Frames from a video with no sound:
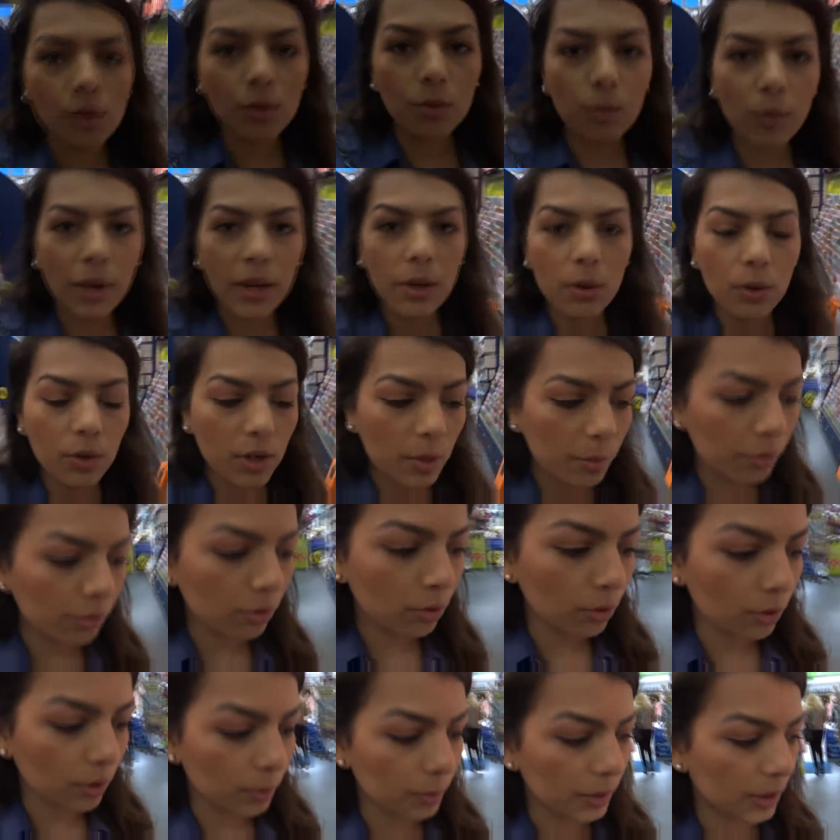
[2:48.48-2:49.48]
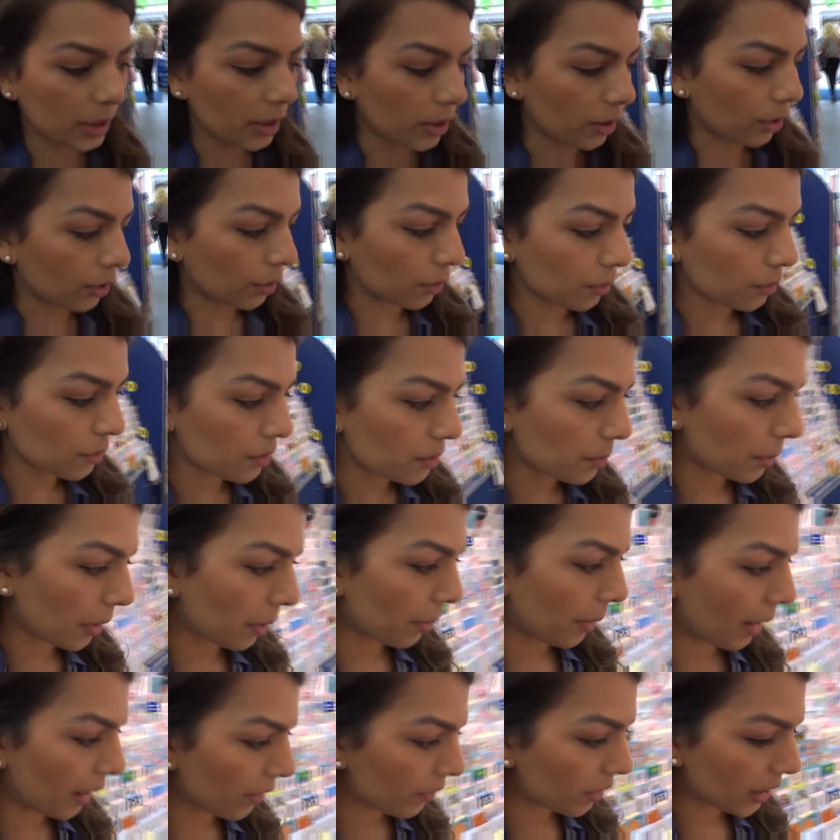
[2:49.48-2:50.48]
So we already brought the balloons, but
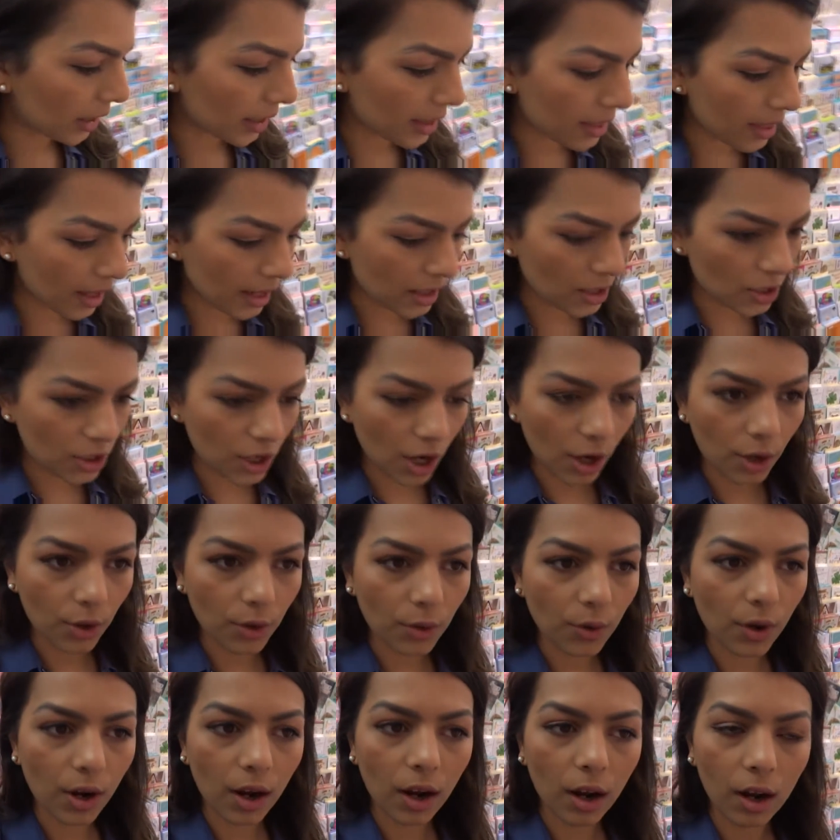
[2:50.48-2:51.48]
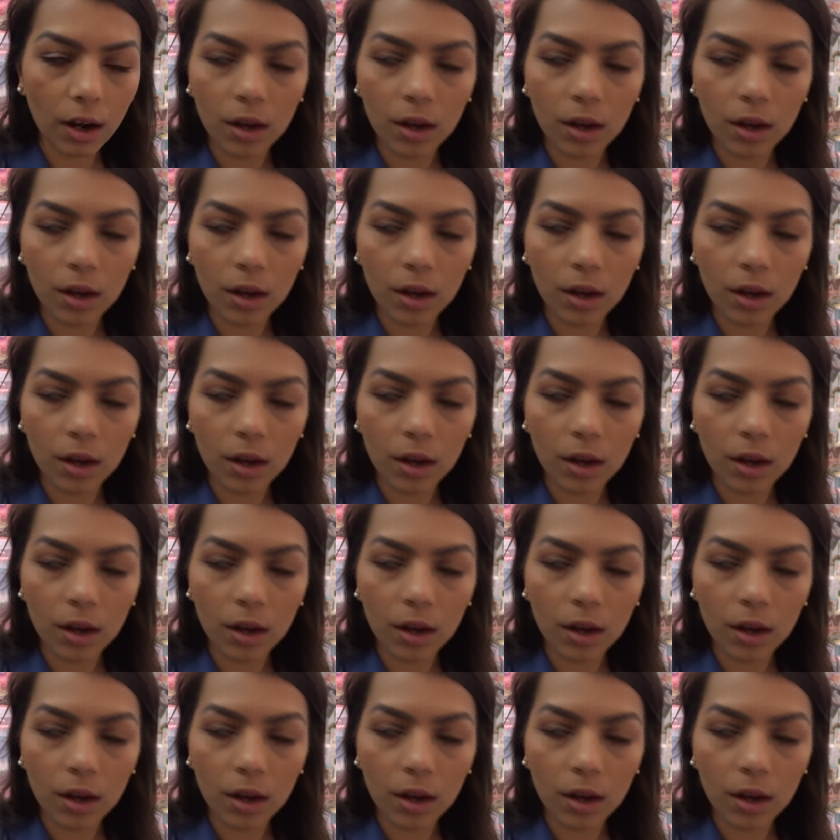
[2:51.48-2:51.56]
apparently they don't,